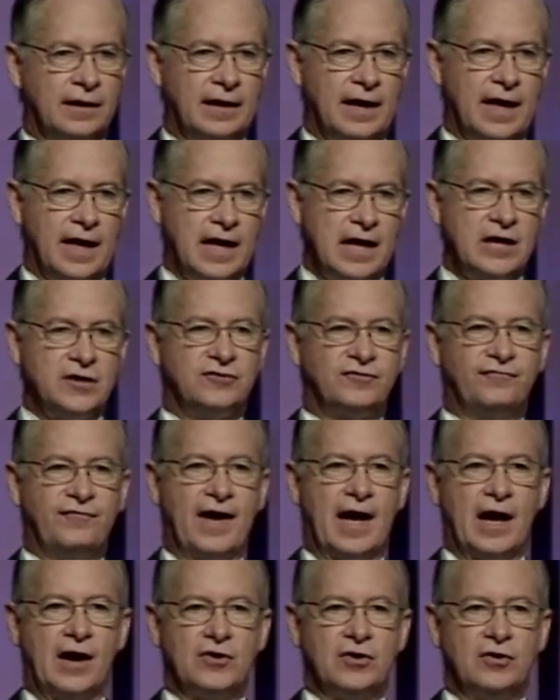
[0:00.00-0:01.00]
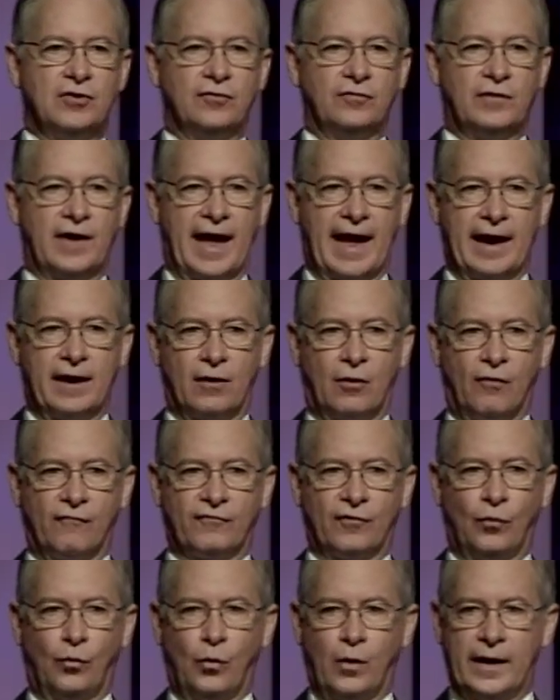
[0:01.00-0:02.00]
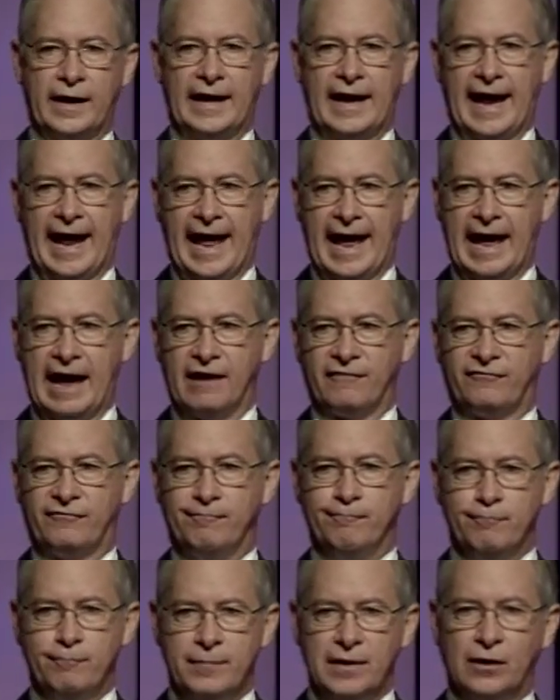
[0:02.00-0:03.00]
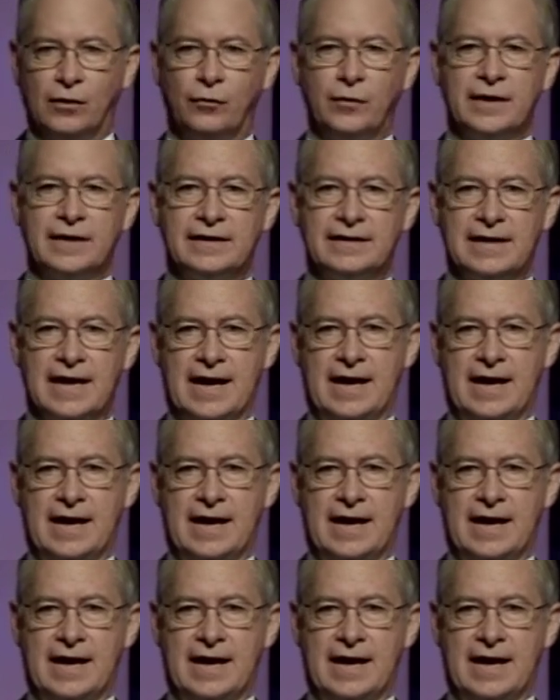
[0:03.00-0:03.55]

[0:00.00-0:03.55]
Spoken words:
each valued at over $1.5 million,